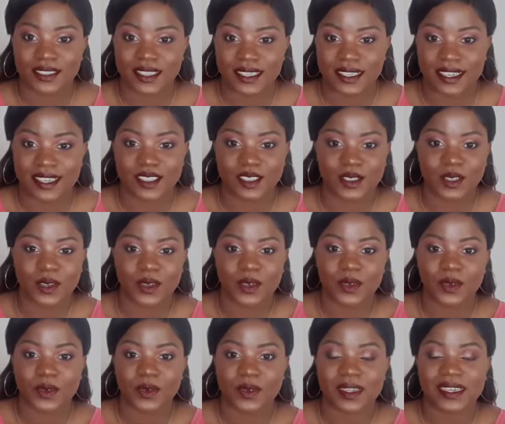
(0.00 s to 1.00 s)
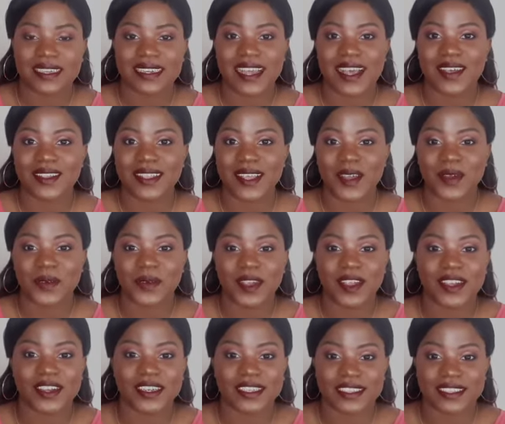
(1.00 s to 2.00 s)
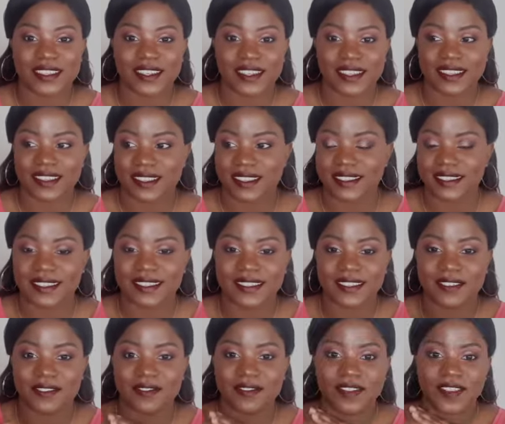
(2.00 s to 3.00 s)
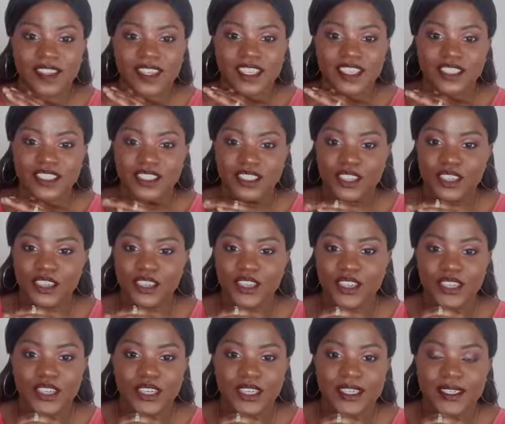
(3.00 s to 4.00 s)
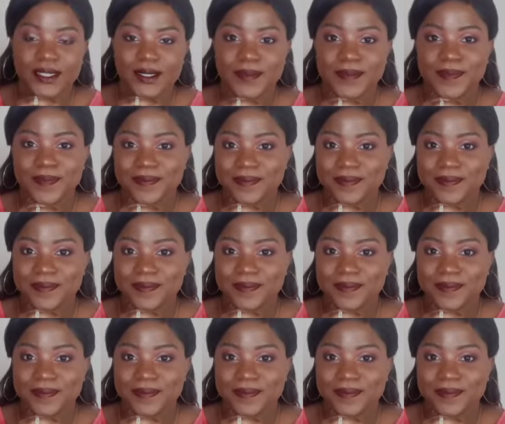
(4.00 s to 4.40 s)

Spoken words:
Okay guys, so now that we're done, this is the finished look.